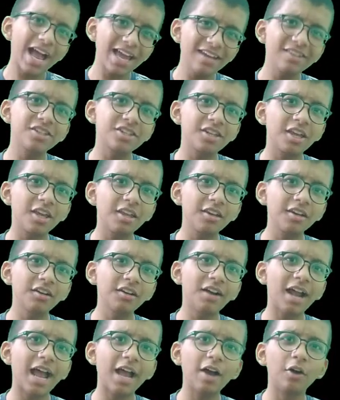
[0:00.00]
stay
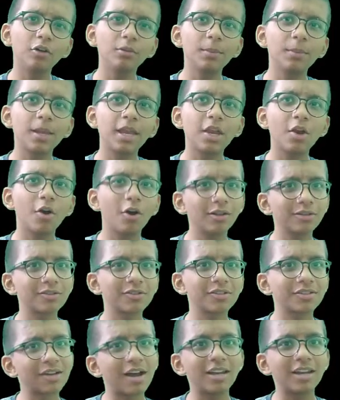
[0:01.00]
there. I will be also
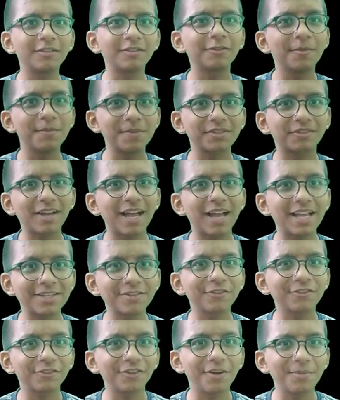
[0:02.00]
starting from scratch
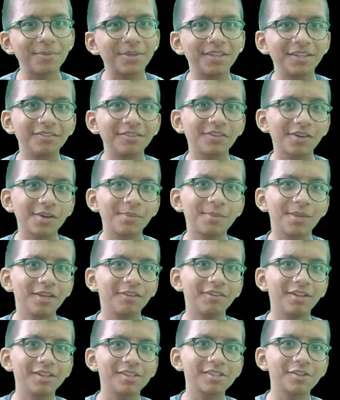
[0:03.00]
from
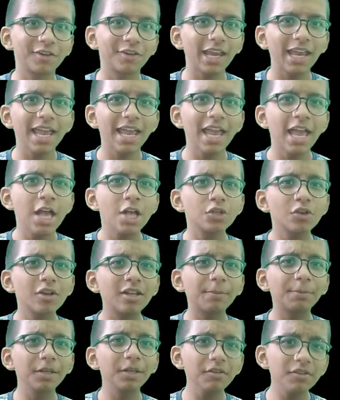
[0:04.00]
here also. Okay, so in
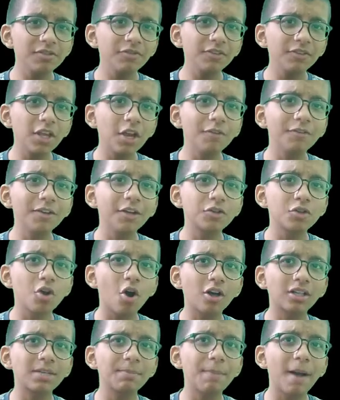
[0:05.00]
the previous video we have
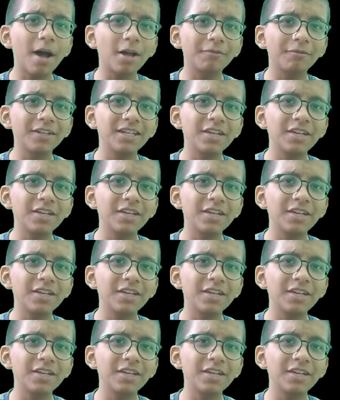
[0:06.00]
talked about one